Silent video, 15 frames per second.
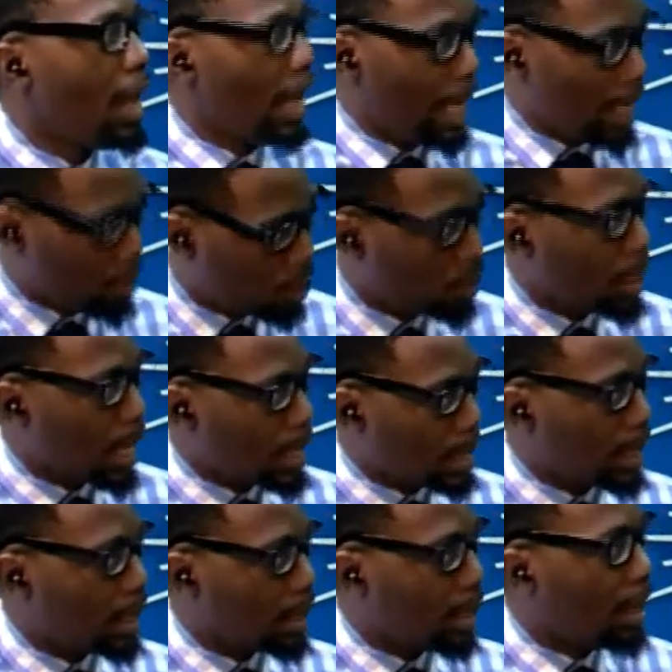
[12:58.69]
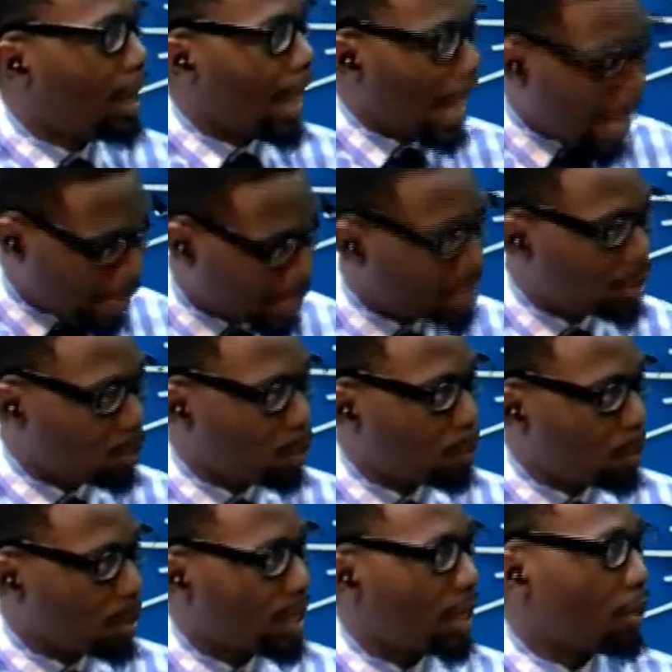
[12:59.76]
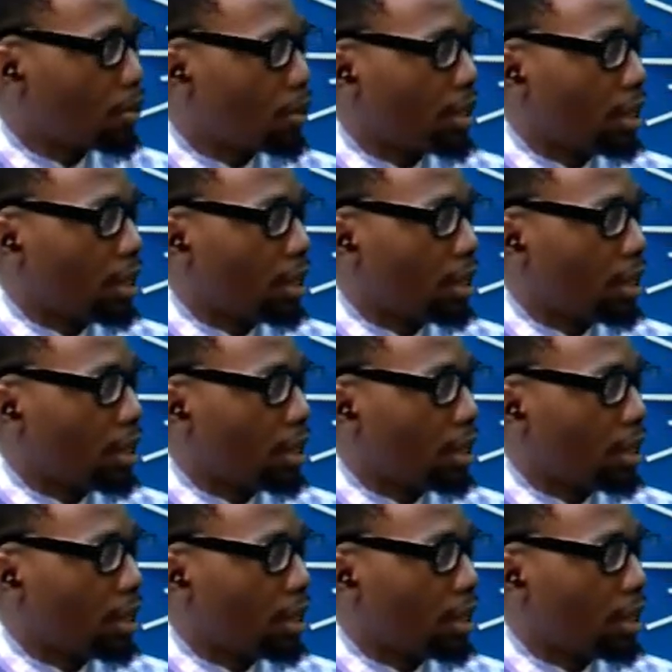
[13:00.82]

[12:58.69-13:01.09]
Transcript: Let's do that here at this moment and also